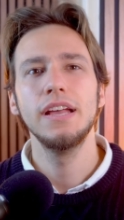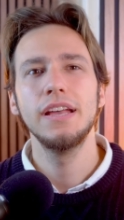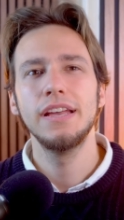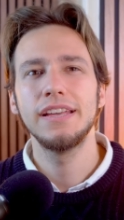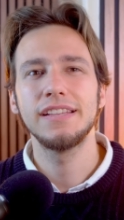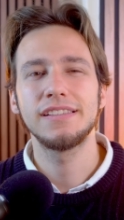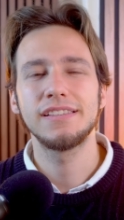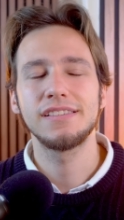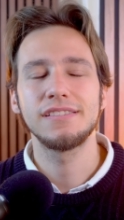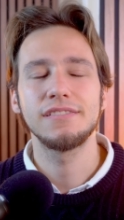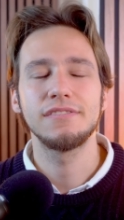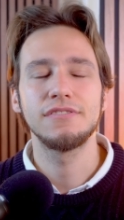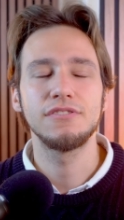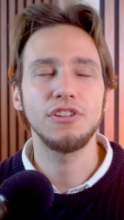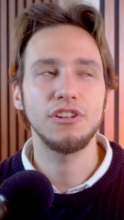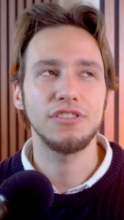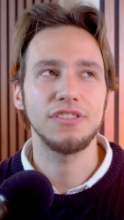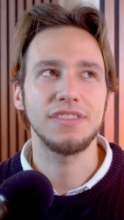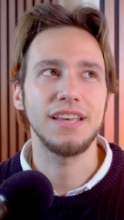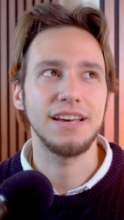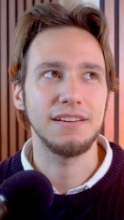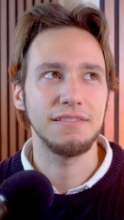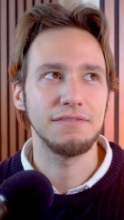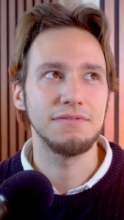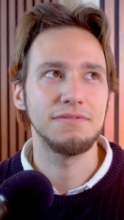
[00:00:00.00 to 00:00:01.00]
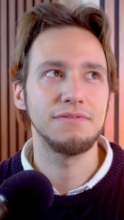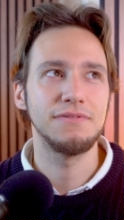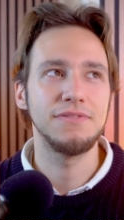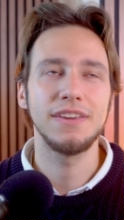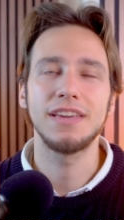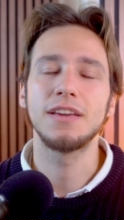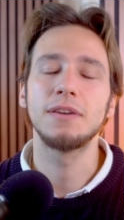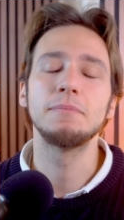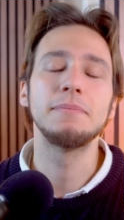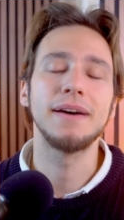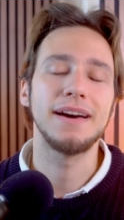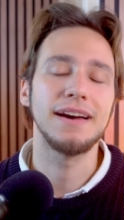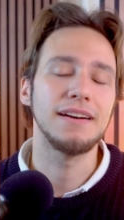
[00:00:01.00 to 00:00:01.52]
It's not a
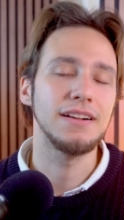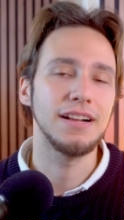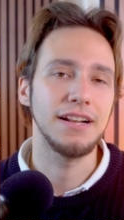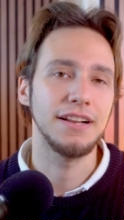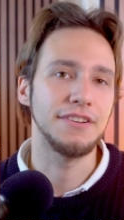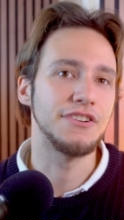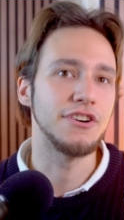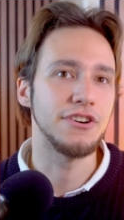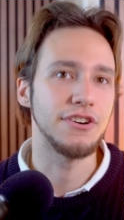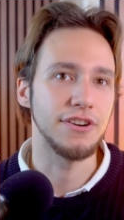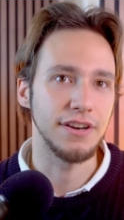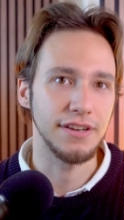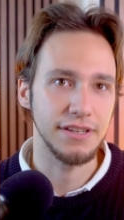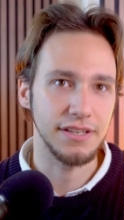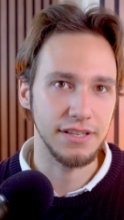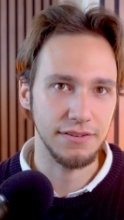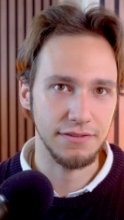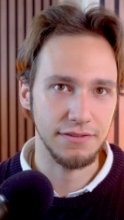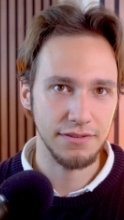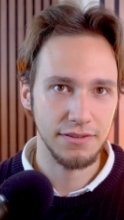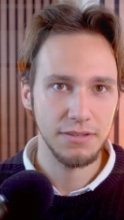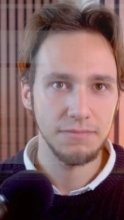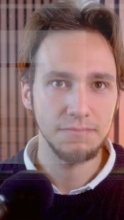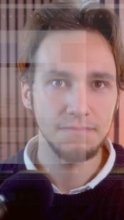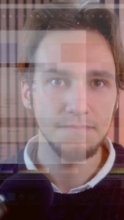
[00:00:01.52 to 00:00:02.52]
Figma alternative.